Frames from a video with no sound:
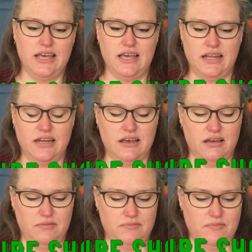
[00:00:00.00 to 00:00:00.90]

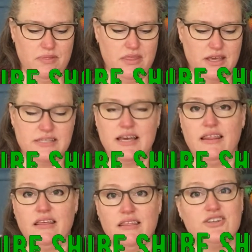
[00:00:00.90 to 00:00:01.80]
and they say
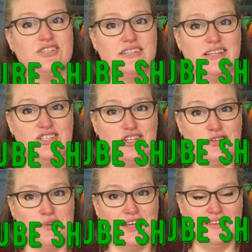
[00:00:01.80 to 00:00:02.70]
that they're stitchy
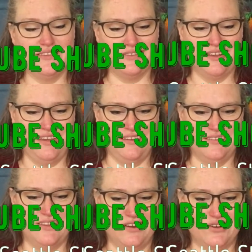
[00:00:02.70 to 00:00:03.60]
twins, and
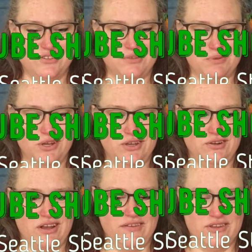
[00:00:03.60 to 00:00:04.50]
they're super cute.
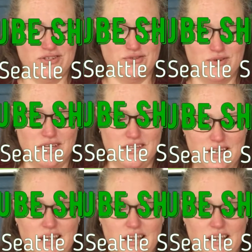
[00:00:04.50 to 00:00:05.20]
I've enjoyed